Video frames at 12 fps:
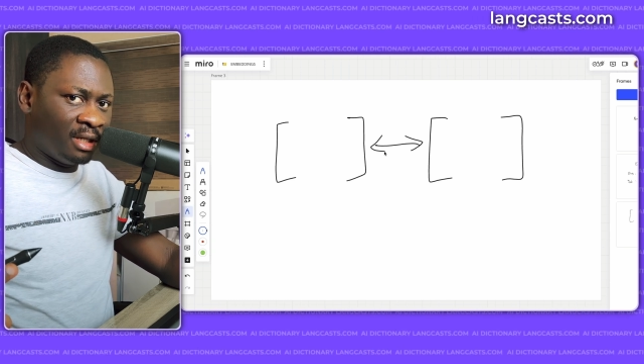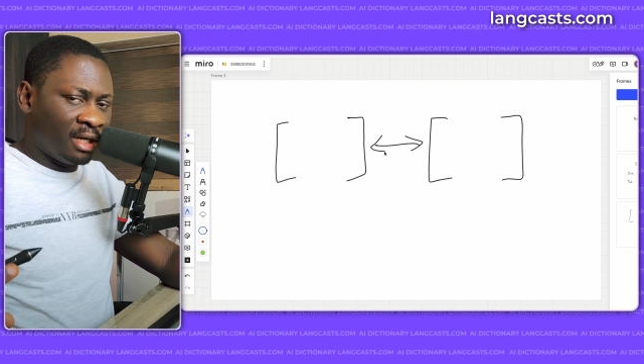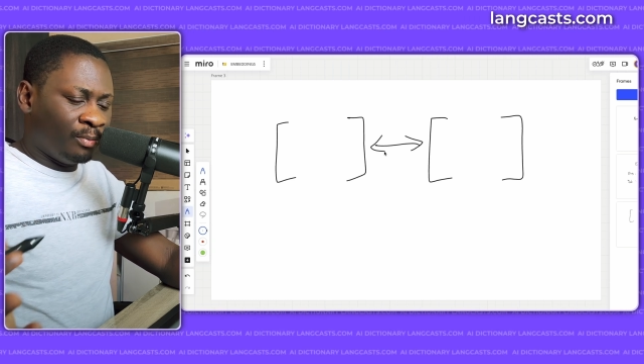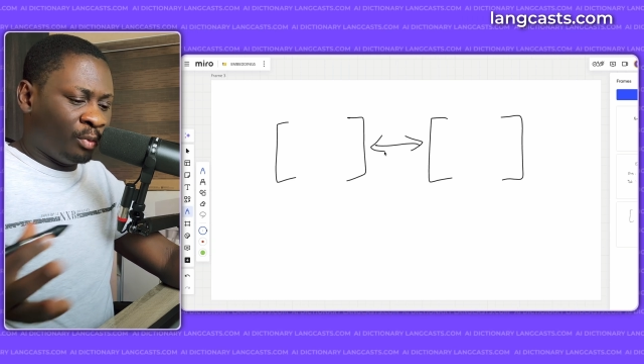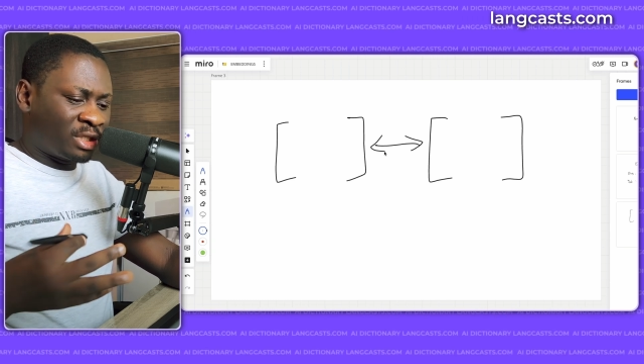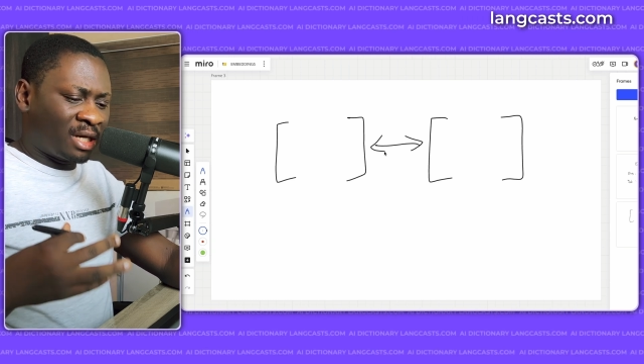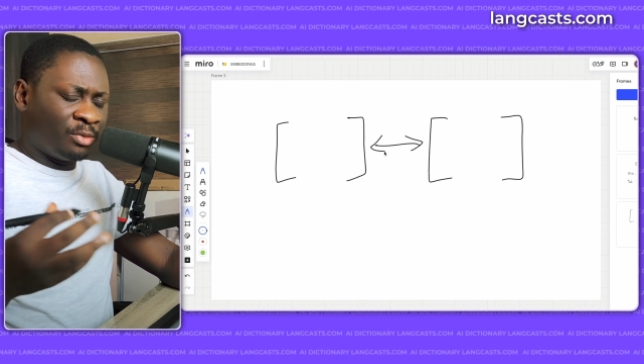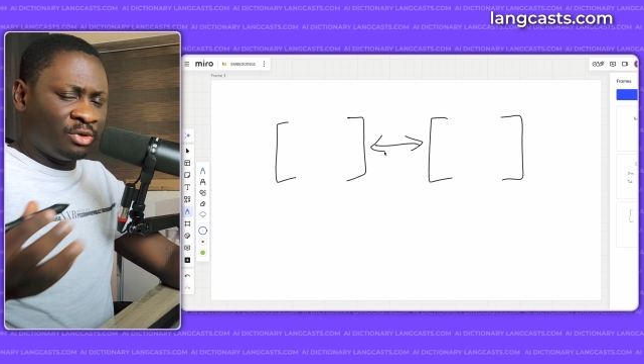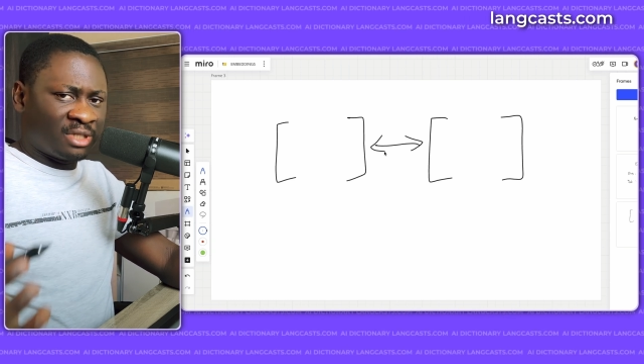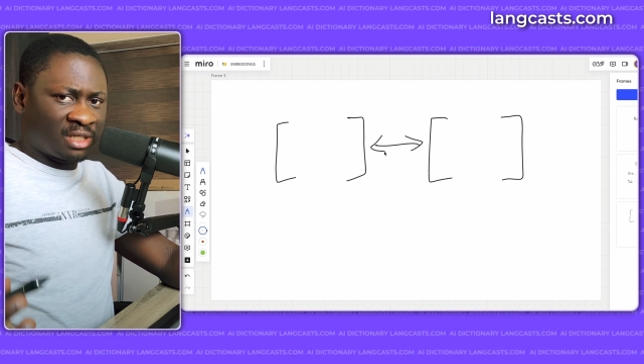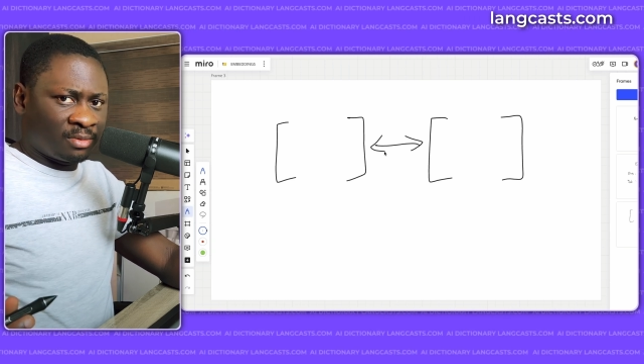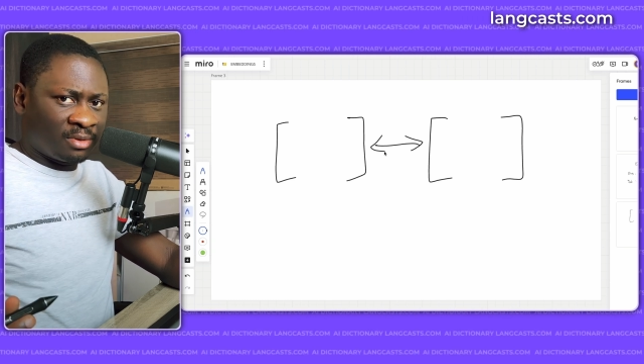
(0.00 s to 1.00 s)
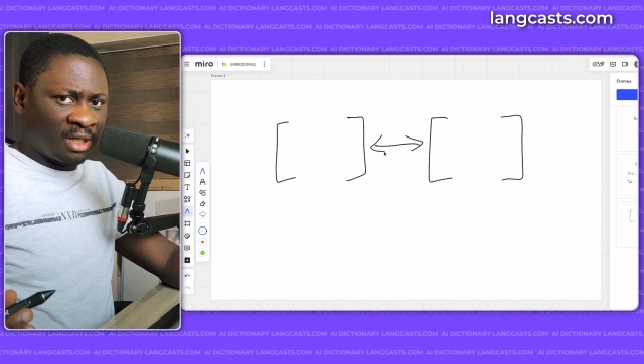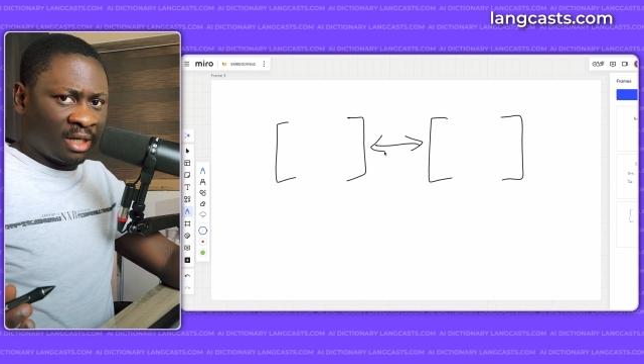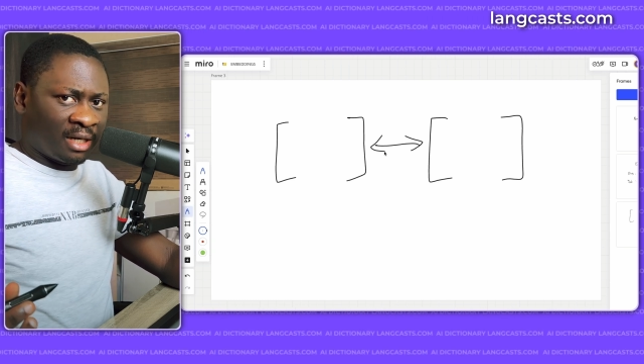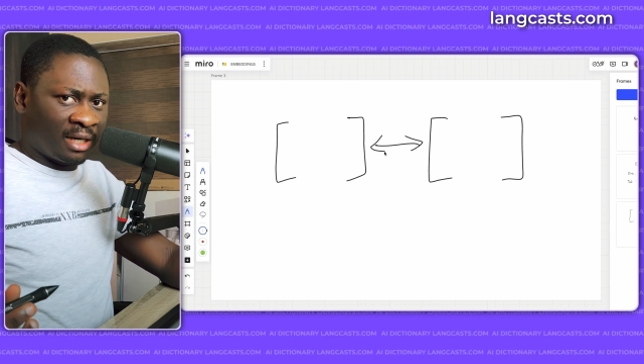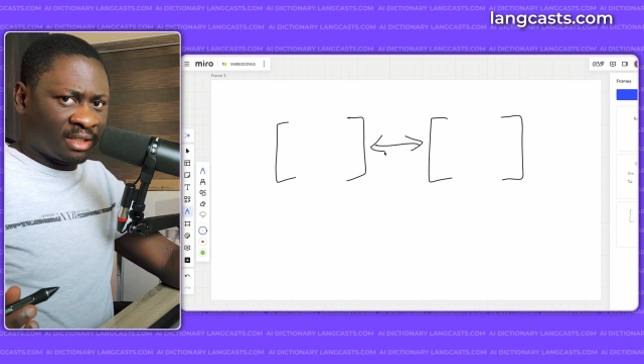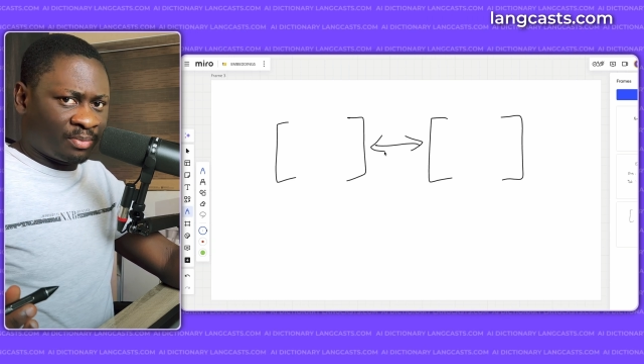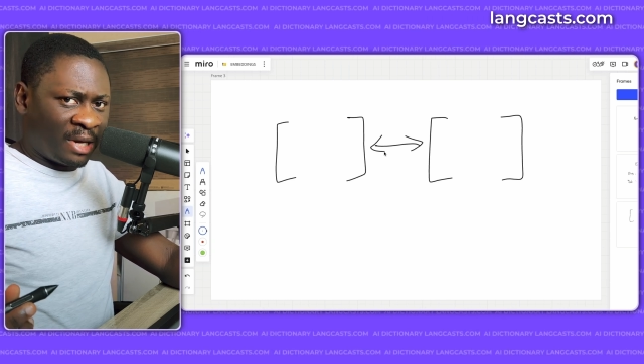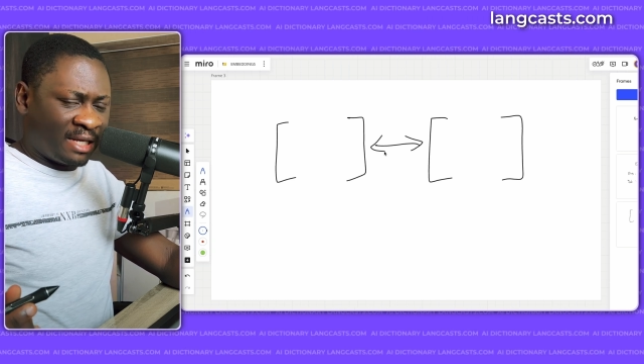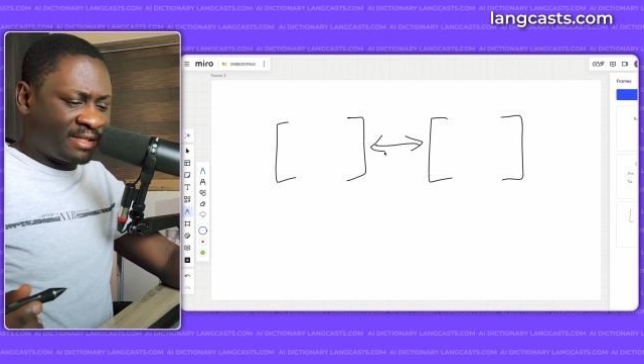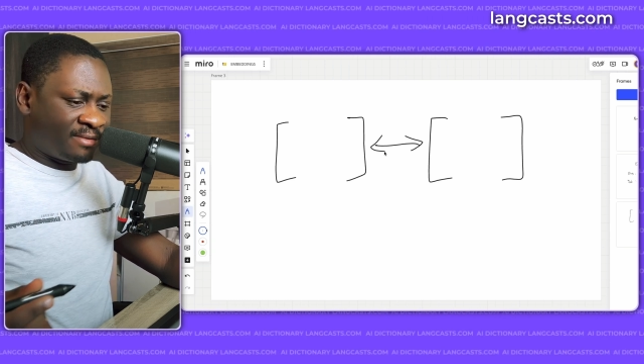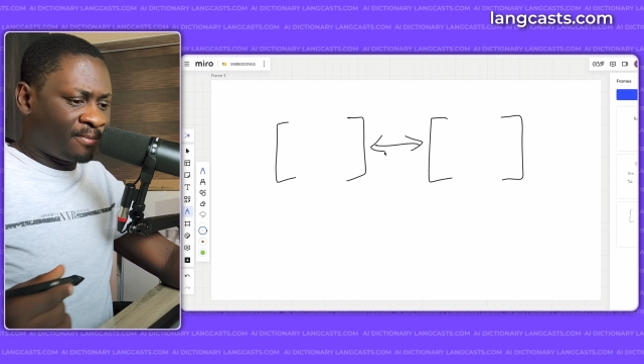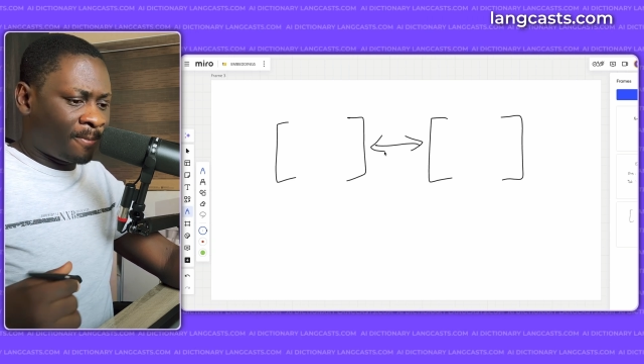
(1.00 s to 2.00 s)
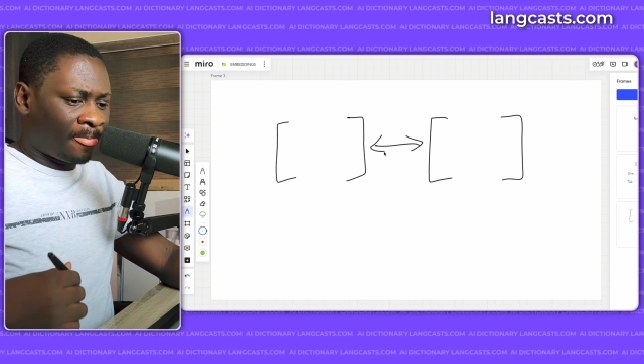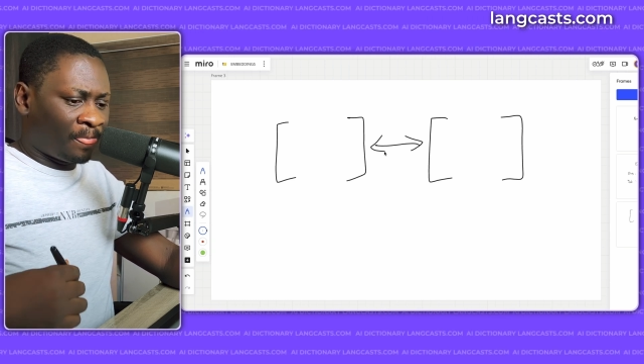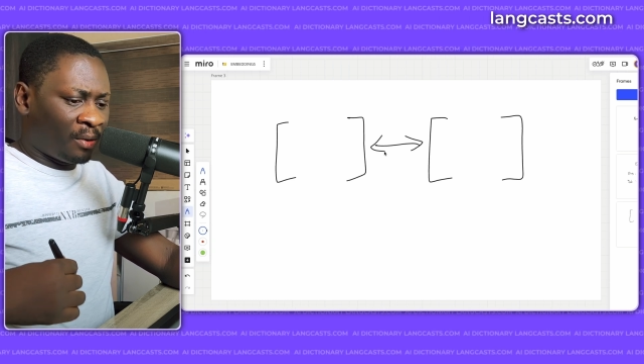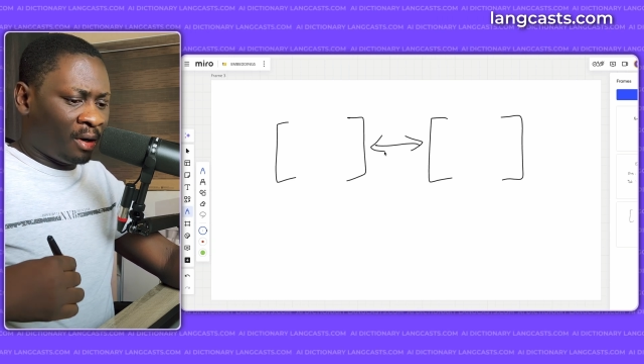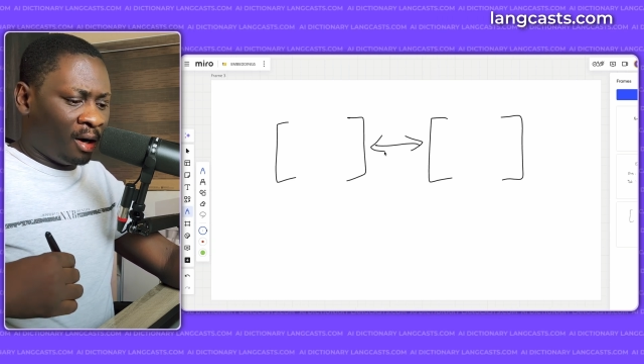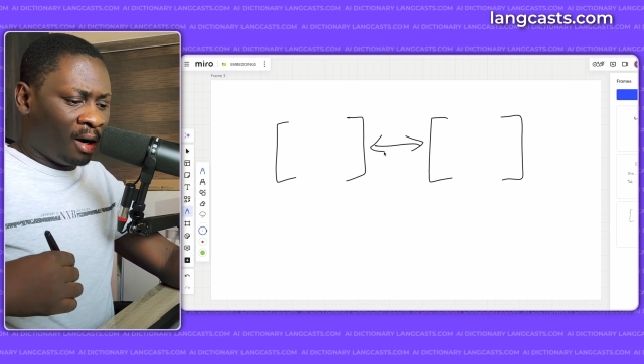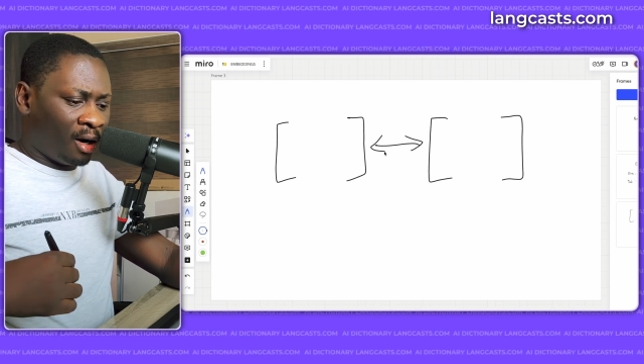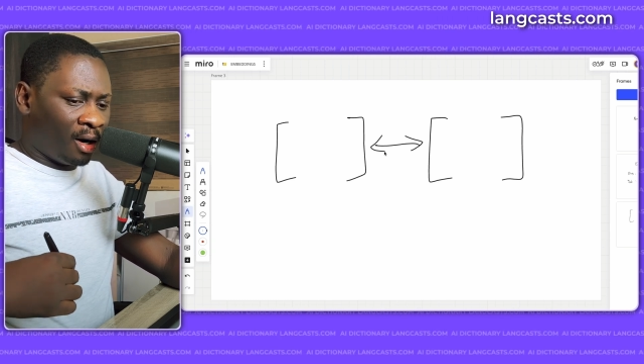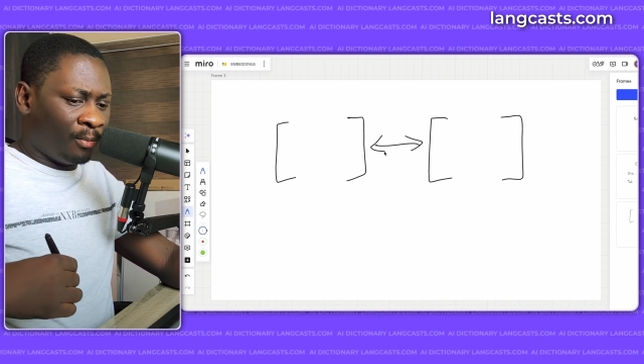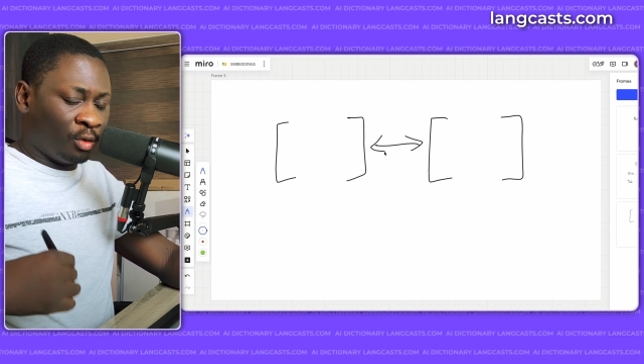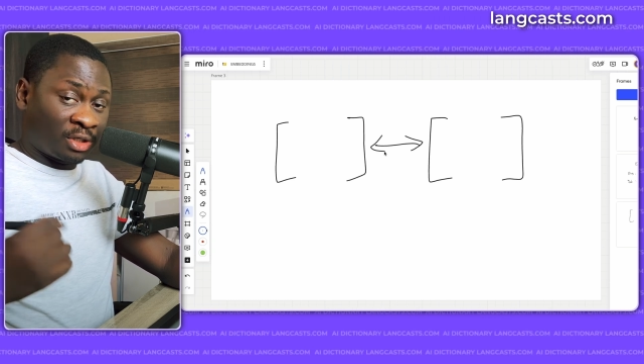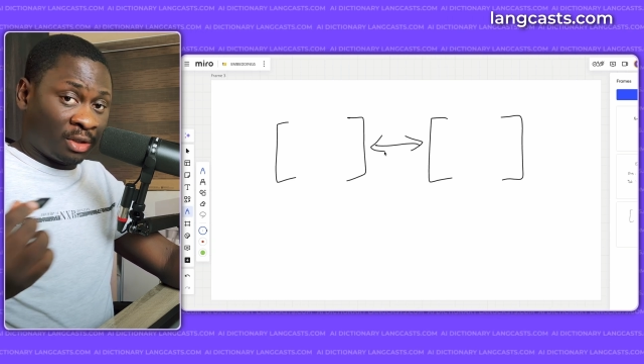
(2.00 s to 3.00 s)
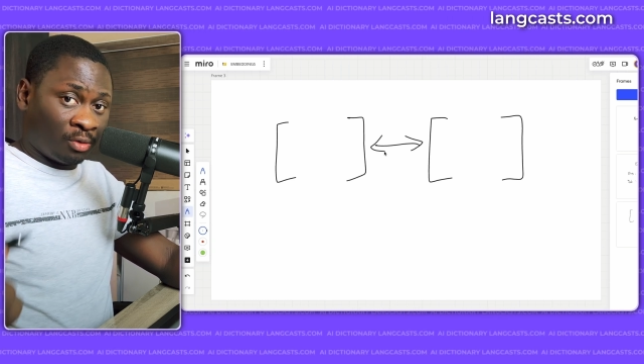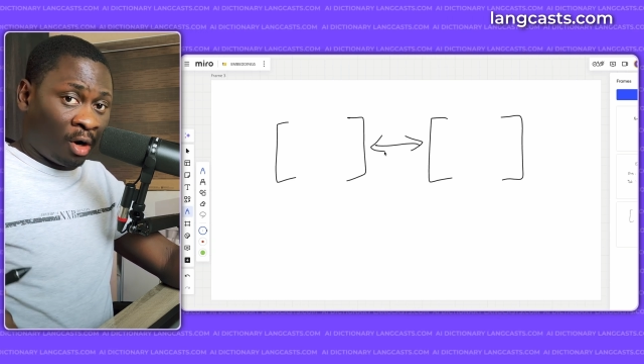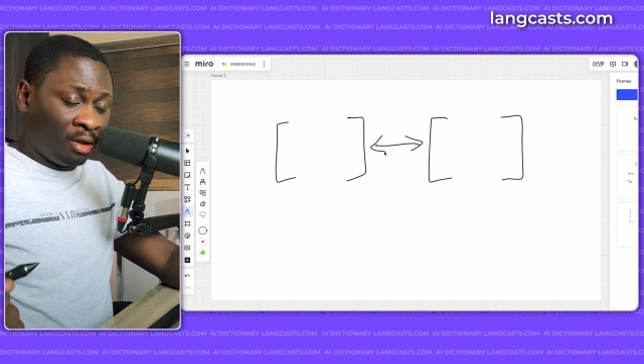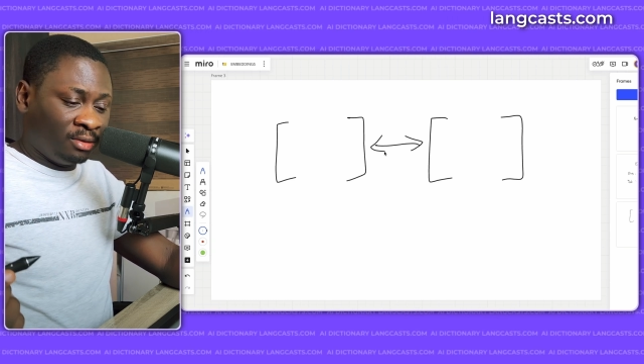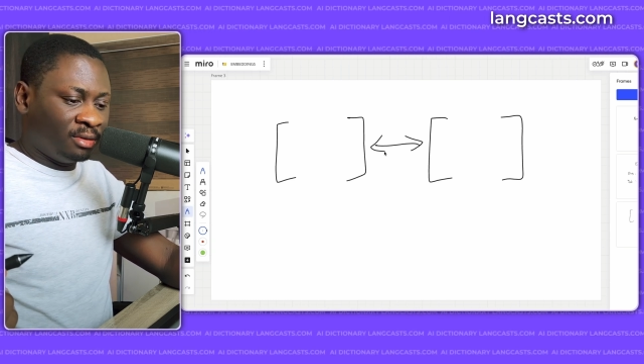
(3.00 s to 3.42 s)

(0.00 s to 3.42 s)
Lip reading: Both can be used as a pet. Both can run.